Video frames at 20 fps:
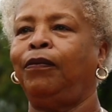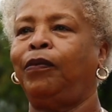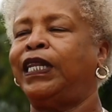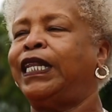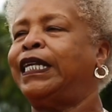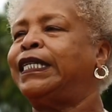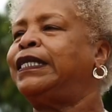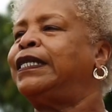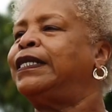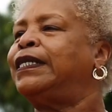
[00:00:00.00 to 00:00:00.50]
but
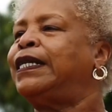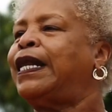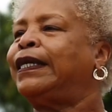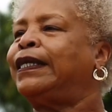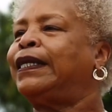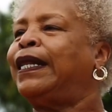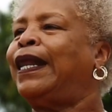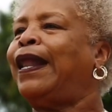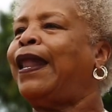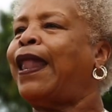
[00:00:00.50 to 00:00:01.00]
this is
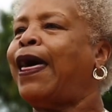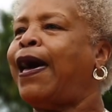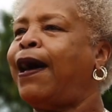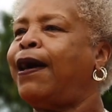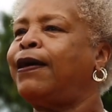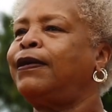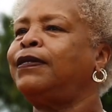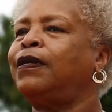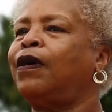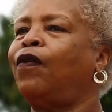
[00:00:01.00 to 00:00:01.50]
like the
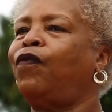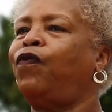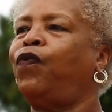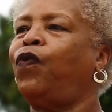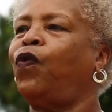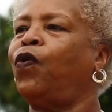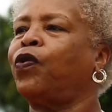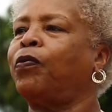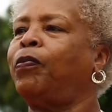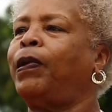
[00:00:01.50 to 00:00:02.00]
last
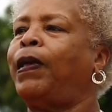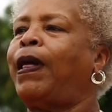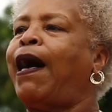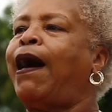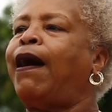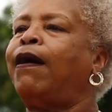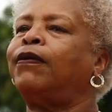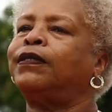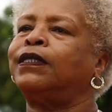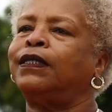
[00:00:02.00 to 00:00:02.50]
affordable
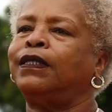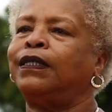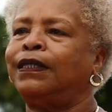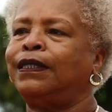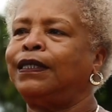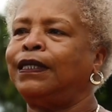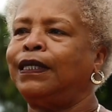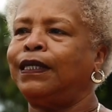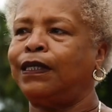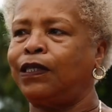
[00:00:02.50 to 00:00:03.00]
housing
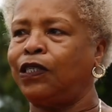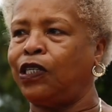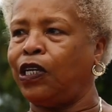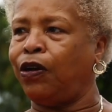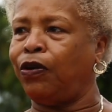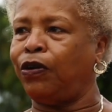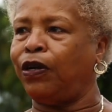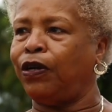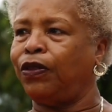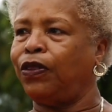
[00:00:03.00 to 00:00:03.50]
is in this
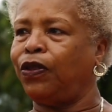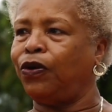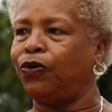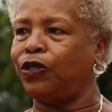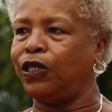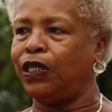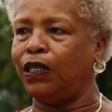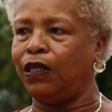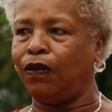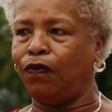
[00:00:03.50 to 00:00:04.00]
area,
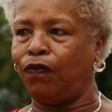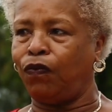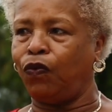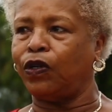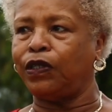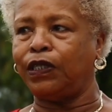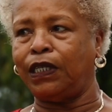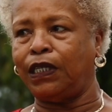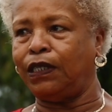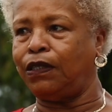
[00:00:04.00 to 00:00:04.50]
13th and
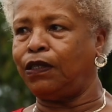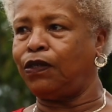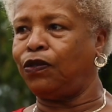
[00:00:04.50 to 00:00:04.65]
14th